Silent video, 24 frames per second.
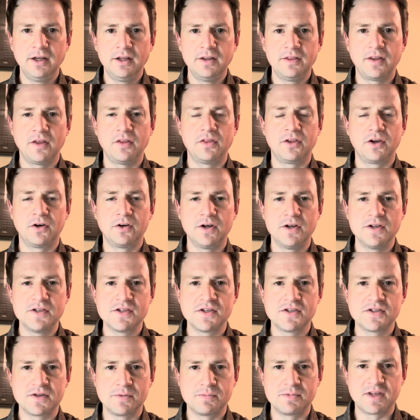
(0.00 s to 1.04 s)
that there is a
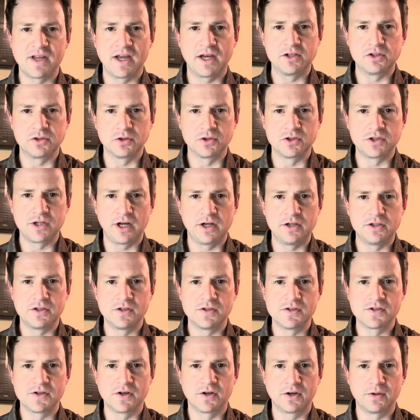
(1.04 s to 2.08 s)
substantial change in
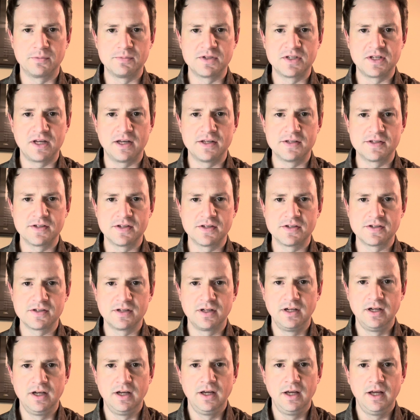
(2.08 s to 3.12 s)
circumstances,
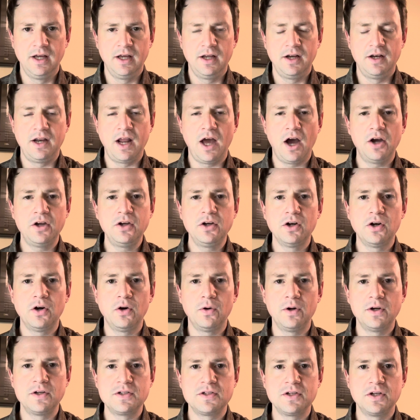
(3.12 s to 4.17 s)
now you're
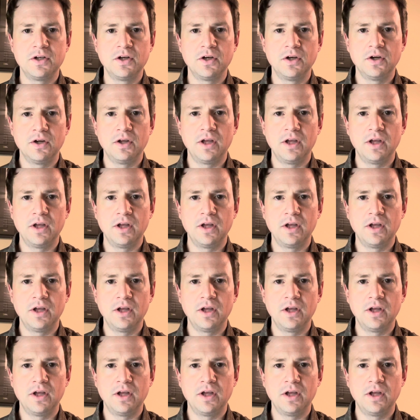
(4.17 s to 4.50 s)
going to